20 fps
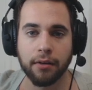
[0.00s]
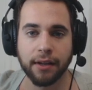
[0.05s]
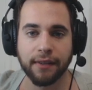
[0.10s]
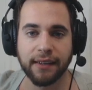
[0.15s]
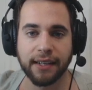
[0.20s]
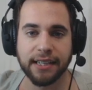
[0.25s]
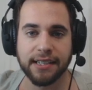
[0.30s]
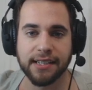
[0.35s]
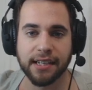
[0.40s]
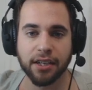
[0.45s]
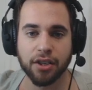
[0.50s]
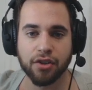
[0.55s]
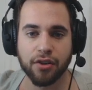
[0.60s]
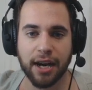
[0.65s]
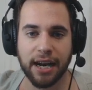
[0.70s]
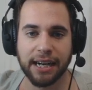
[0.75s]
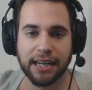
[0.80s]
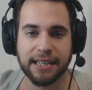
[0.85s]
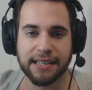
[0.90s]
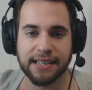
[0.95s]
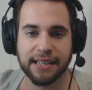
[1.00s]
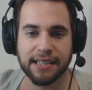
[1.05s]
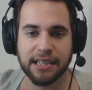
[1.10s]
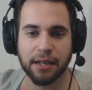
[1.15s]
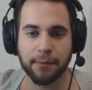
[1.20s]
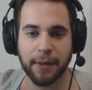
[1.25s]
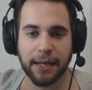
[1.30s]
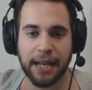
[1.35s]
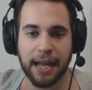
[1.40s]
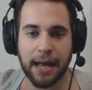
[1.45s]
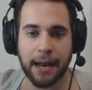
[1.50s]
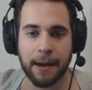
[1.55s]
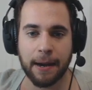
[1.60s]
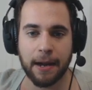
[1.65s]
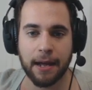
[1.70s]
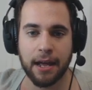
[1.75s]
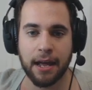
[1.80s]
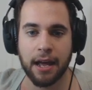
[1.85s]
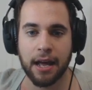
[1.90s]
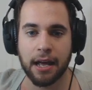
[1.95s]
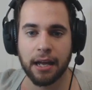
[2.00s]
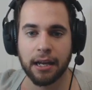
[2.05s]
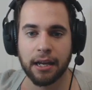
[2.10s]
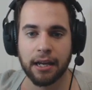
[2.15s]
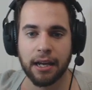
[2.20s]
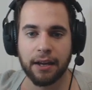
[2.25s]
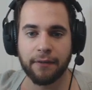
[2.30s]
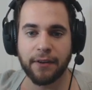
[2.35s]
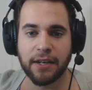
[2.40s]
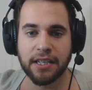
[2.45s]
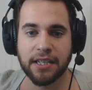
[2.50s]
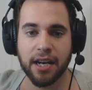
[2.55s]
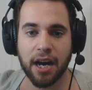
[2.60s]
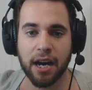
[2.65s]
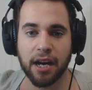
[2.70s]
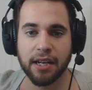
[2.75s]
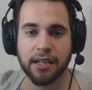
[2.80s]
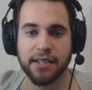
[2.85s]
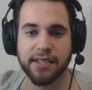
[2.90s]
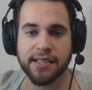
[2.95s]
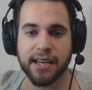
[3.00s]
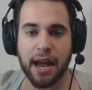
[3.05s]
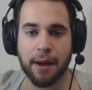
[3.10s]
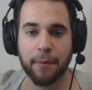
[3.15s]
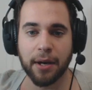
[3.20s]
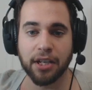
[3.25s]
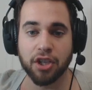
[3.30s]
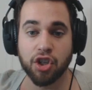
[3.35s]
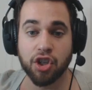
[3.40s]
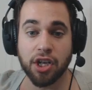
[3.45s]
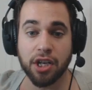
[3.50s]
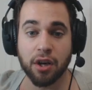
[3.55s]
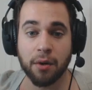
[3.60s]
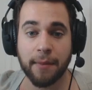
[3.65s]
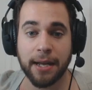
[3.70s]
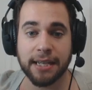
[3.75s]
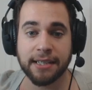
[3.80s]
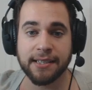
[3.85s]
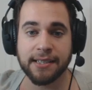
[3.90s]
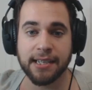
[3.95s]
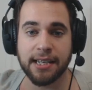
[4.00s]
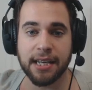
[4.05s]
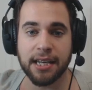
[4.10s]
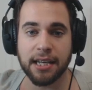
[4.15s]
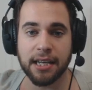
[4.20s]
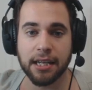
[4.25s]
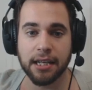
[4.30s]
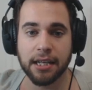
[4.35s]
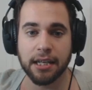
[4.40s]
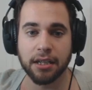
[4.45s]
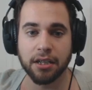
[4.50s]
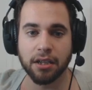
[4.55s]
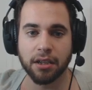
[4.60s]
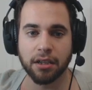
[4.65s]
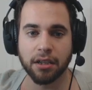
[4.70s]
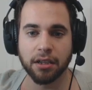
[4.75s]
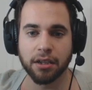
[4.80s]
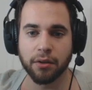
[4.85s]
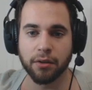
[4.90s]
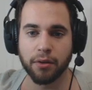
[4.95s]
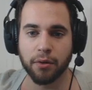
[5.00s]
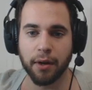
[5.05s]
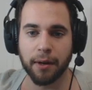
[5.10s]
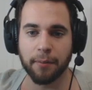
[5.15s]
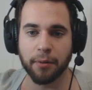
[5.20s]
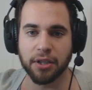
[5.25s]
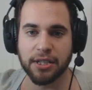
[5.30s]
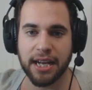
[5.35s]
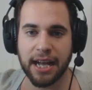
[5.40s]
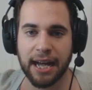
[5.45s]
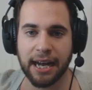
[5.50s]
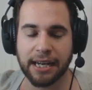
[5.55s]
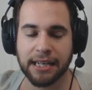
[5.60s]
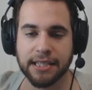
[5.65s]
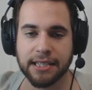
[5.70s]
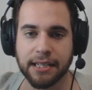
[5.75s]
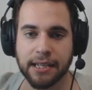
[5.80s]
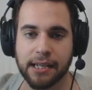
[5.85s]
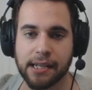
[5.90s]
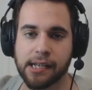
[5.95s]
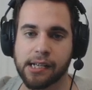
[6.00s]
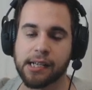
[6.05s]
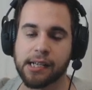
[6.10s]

Do I think he's going to Dragon Ascent him again? If he does, I'm going to Geomancy. Oh, do I Protect?